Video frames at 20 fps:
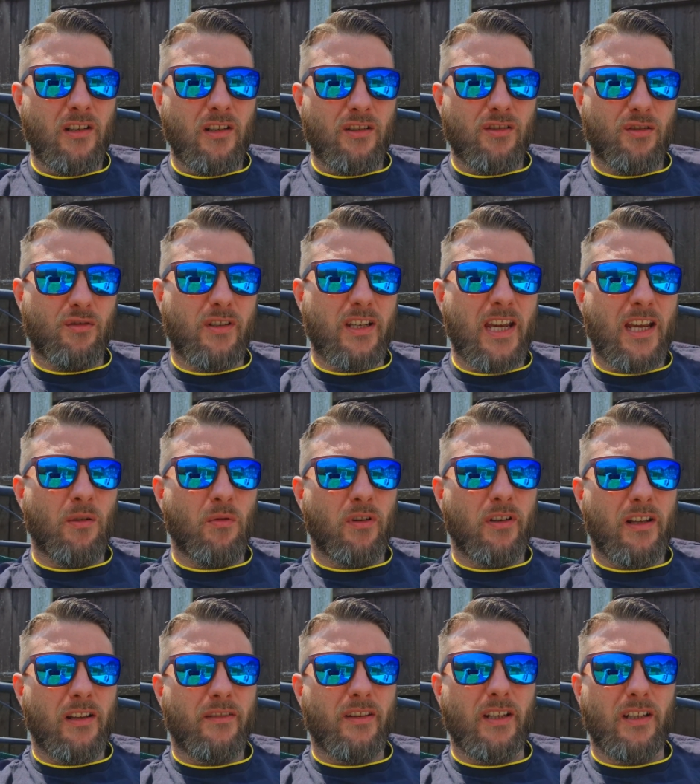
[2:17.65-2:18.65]
So K1
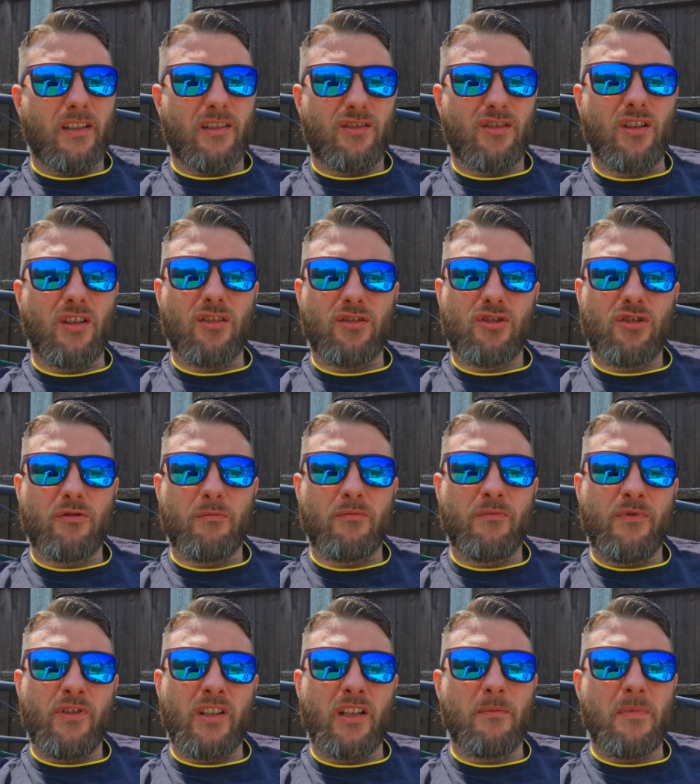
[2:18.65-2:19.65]
I think's got
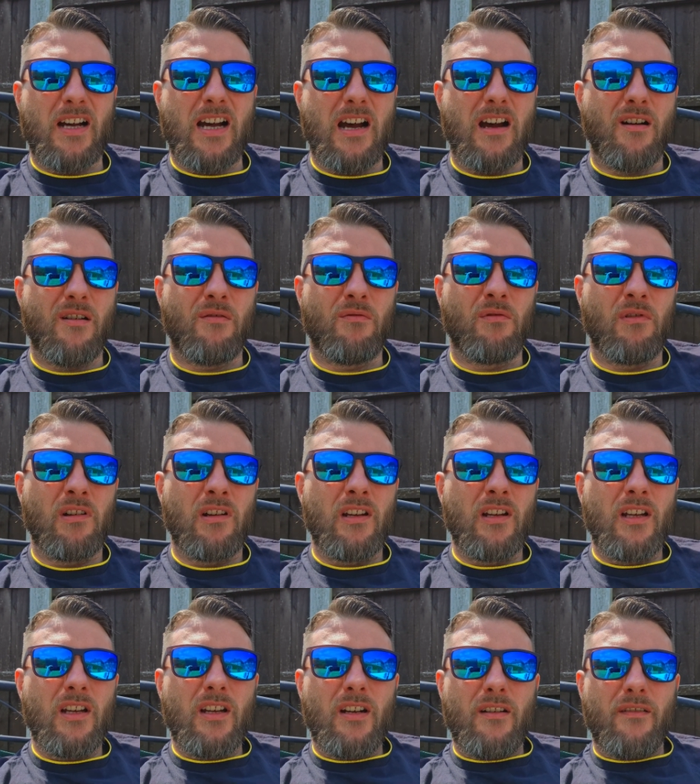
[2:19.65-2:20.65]
something about
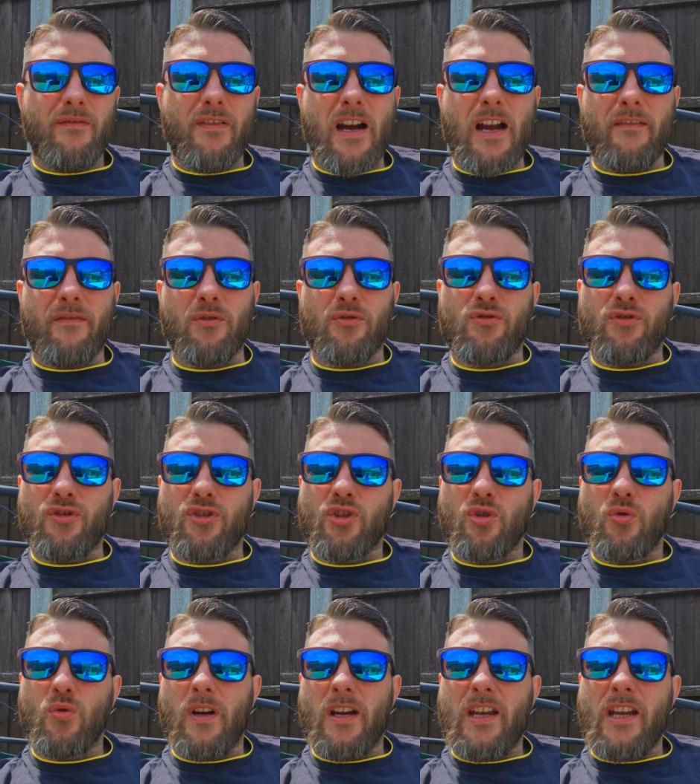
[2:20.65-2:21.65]
500
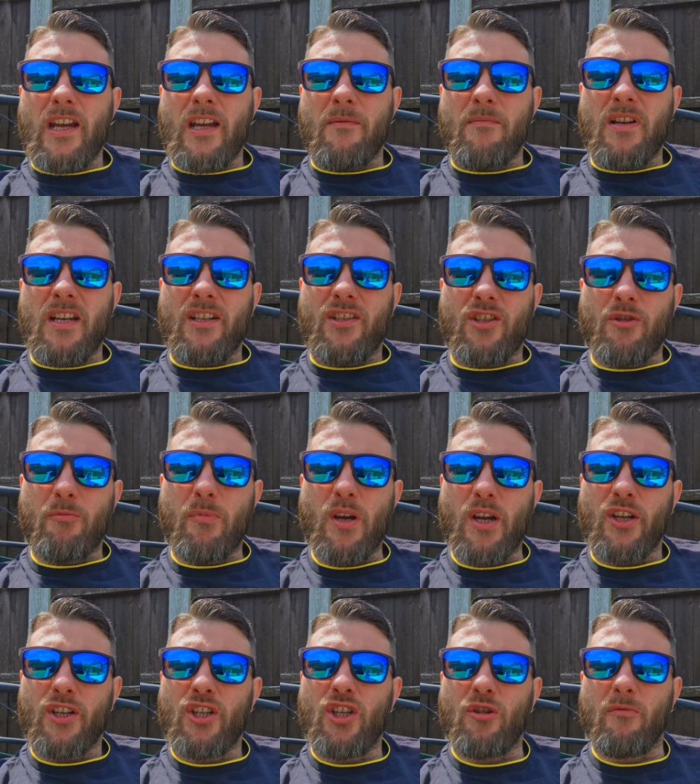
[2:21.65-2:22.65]
square metre per
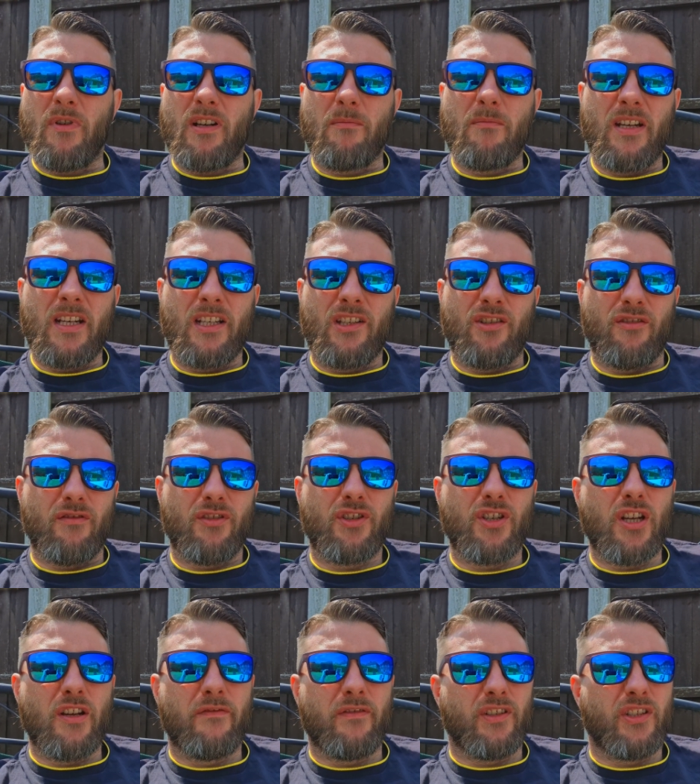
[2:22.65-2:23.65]
cubic metre of
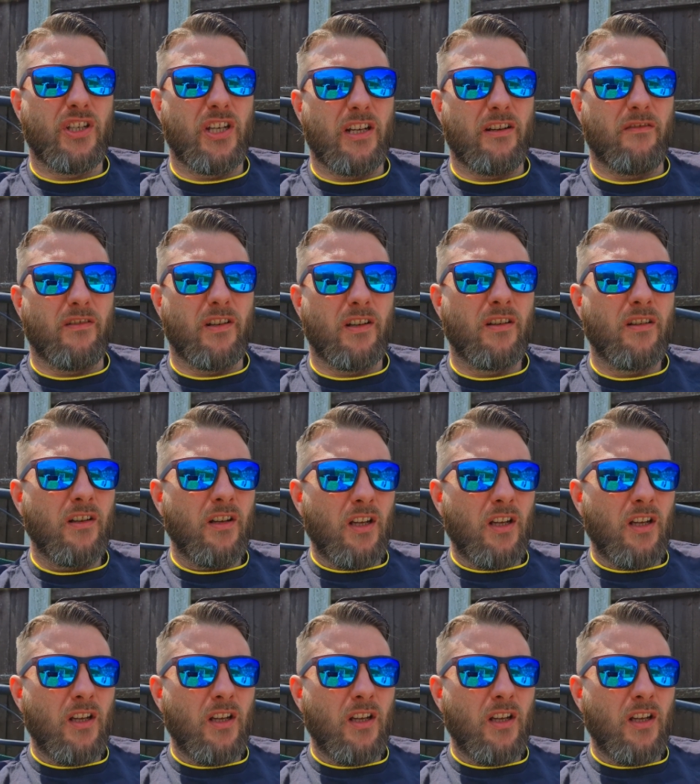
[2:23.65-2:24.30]
surface area,